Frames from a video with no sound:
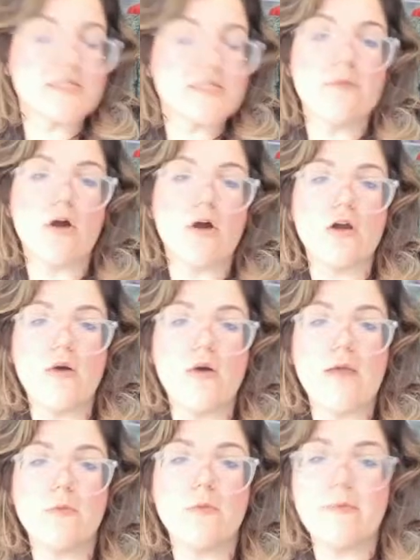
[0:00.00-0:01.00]
Tomorrow,
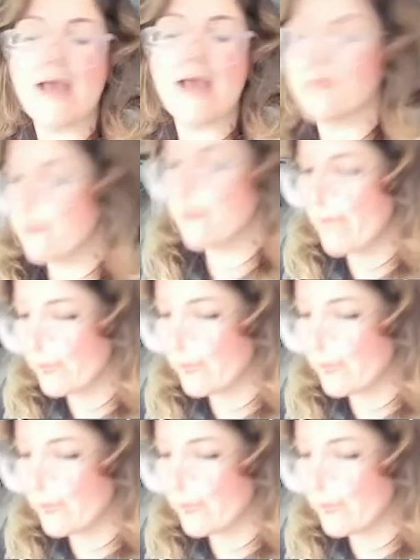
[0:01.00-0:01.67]
I will be back with a bigger